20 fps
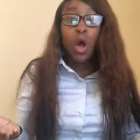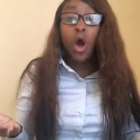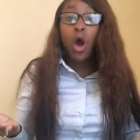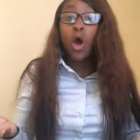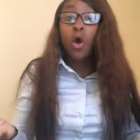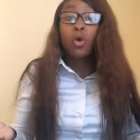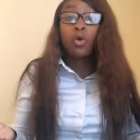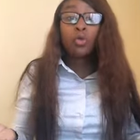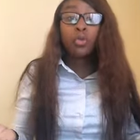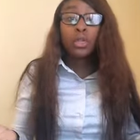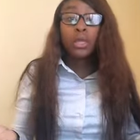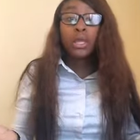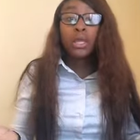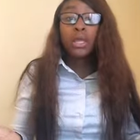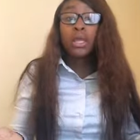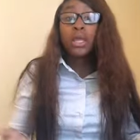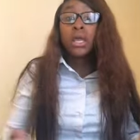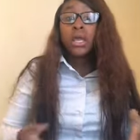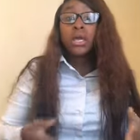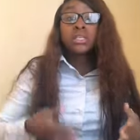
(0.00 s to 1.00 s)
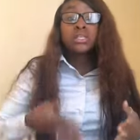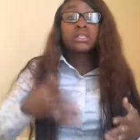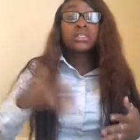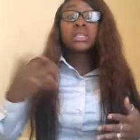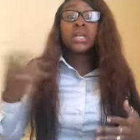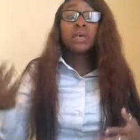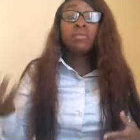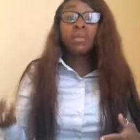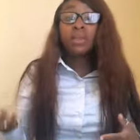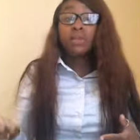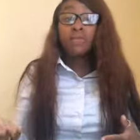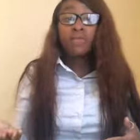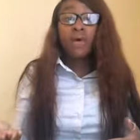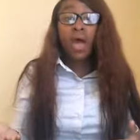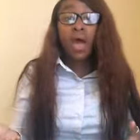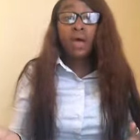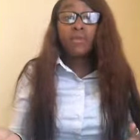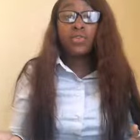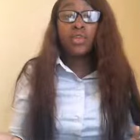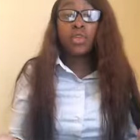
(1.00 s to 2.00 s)
only
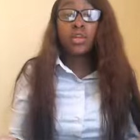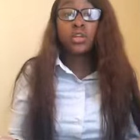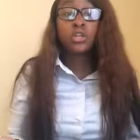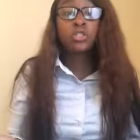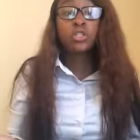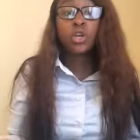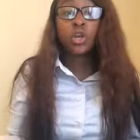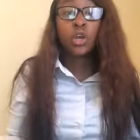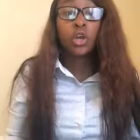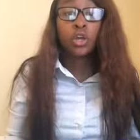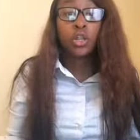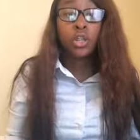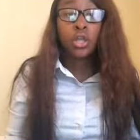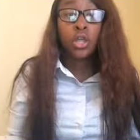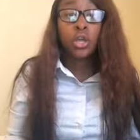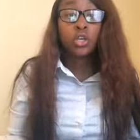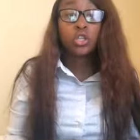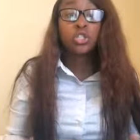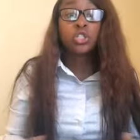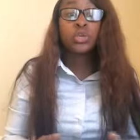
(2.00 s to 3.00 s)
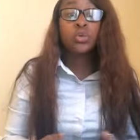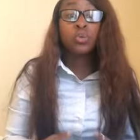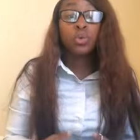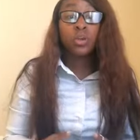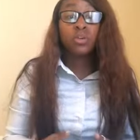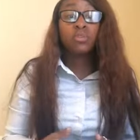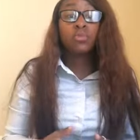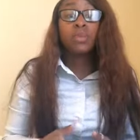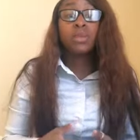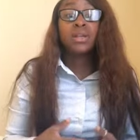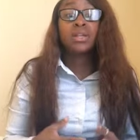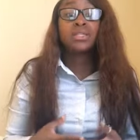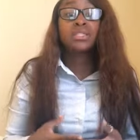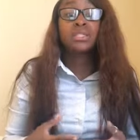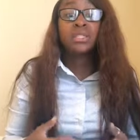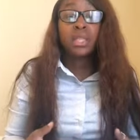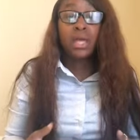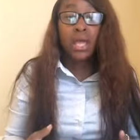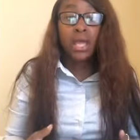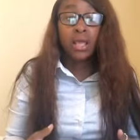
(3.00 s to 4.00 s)
75 years earlier she would have been a
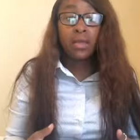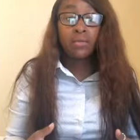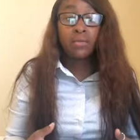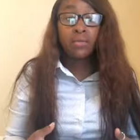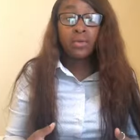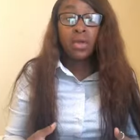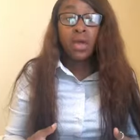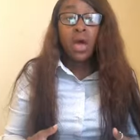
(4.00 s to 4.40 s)
slave?